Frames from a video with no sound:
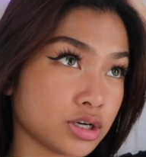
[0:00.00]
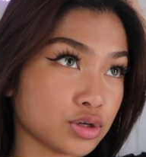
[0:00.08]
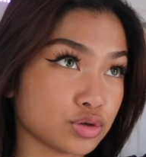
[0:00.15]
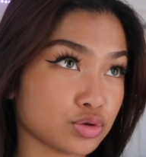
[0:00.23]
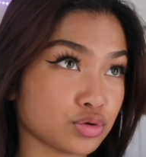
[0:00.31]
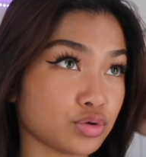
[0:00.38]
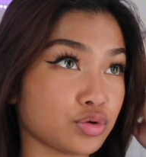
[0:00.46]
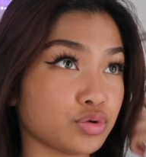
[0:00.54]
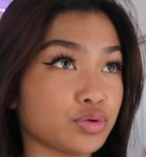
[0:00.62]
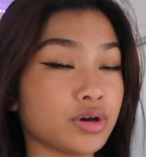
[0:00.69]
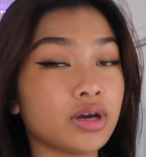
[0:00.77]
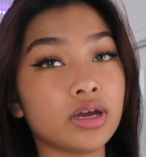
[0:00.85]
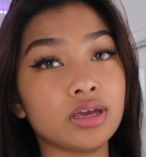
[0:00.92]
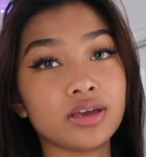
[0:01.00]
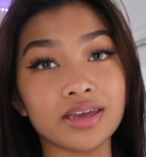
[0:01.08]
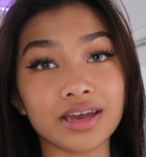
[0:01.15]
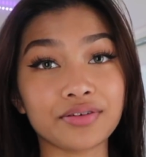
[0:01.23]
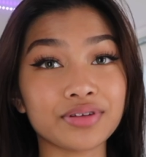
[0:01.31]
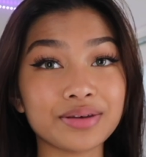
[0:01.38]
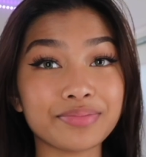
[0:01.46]
so you can't
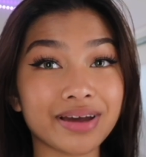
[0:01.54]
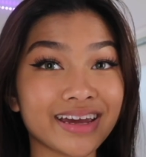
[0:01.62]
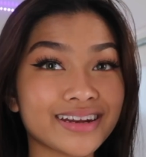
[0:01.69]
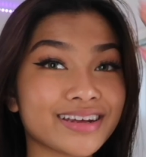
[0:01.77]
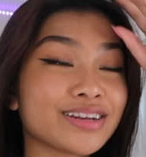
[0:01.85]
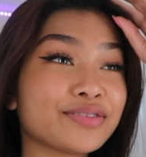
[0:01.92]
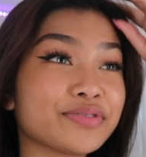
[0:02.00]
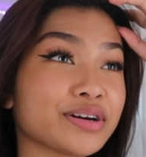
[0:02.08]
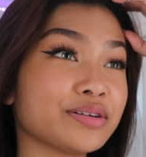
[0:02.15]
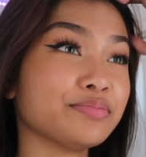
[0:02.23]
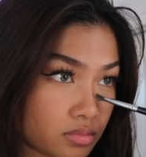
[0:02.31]
really buy it anywhere.